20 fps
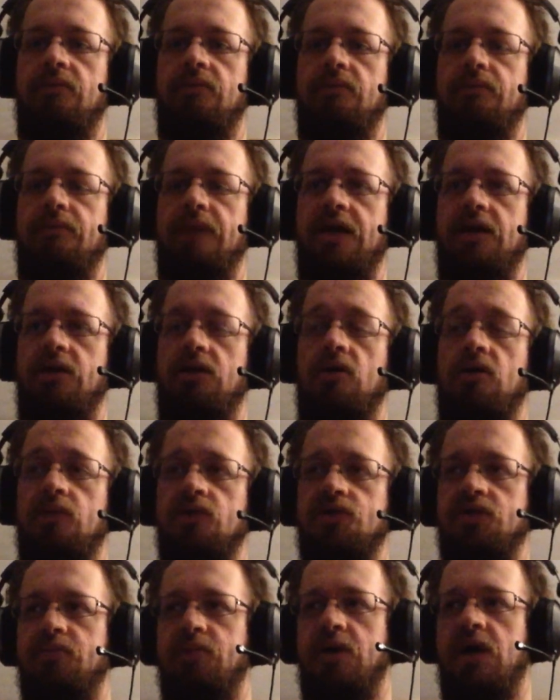made it
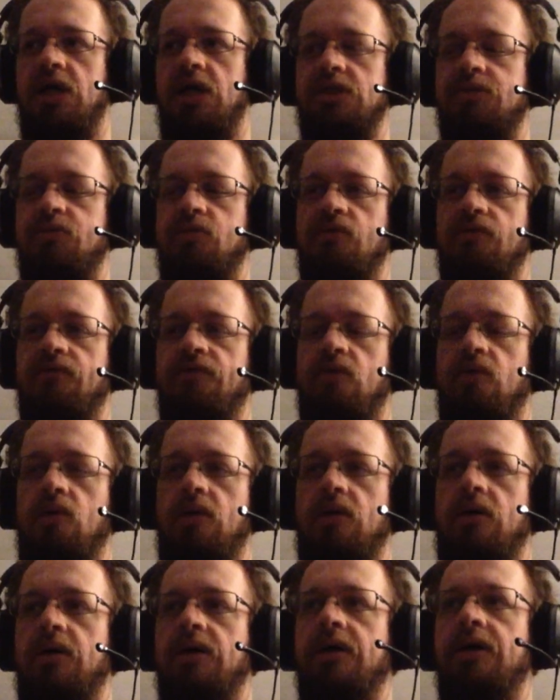almost impossible
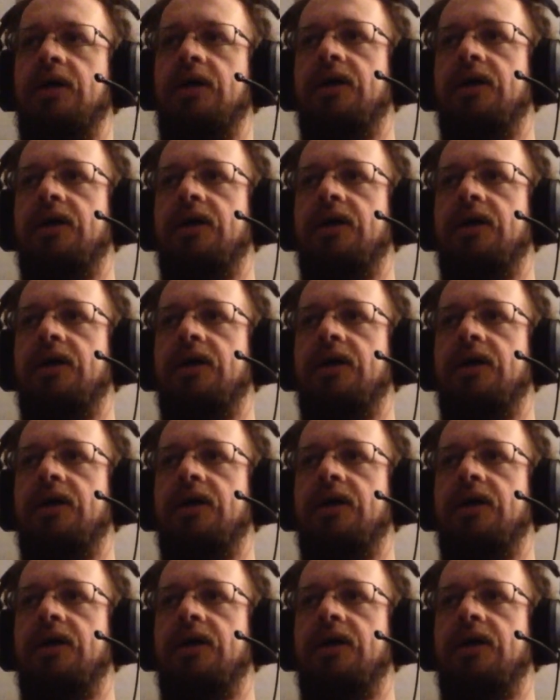for